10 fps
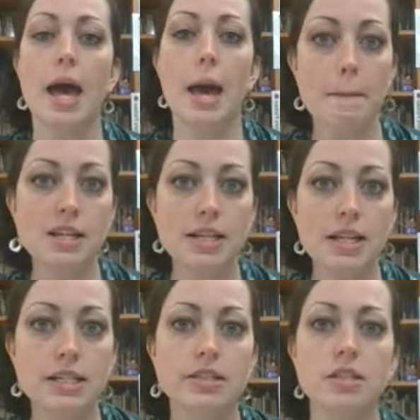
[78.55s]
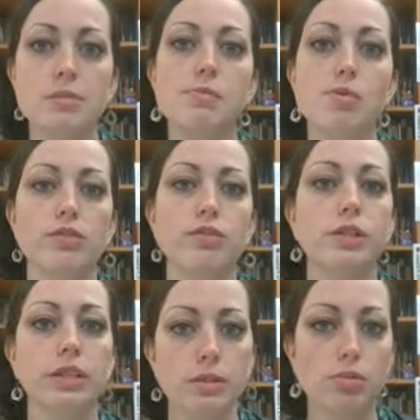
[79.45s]
MLA tends to be more for
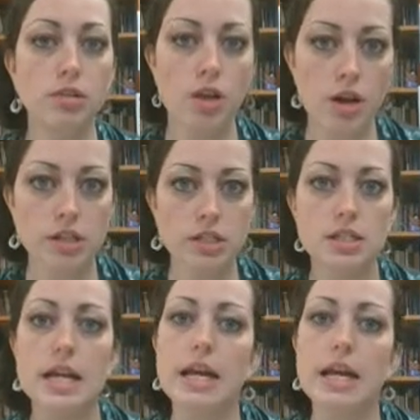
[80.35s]
liberal arts.